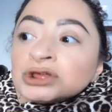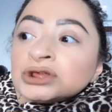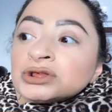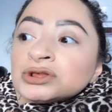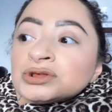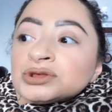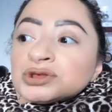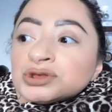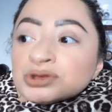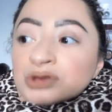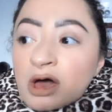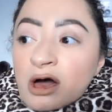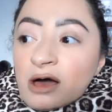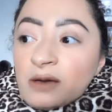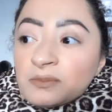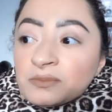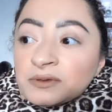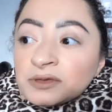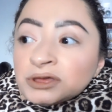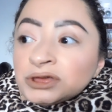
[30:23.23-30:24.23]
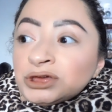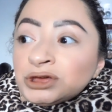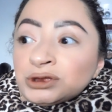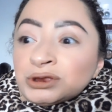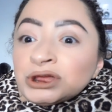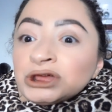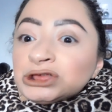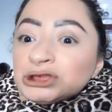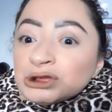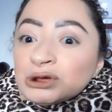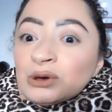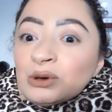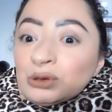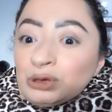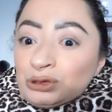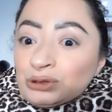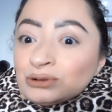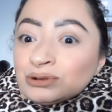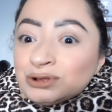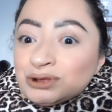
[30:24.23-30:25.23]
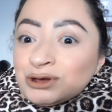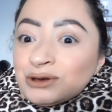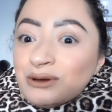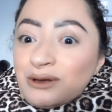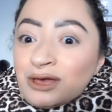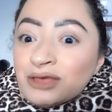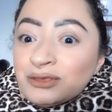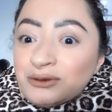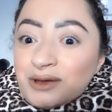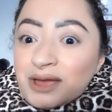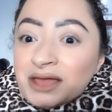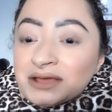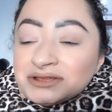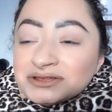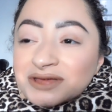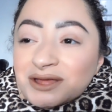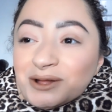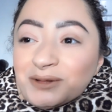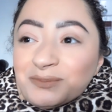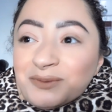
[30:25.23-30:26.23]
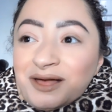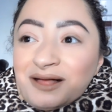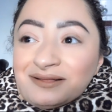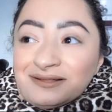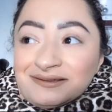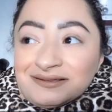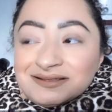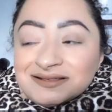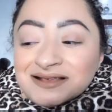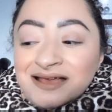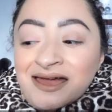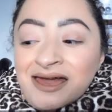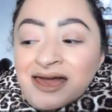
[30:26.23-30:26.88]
Stop. You need to go use your other eyeshadow palettes.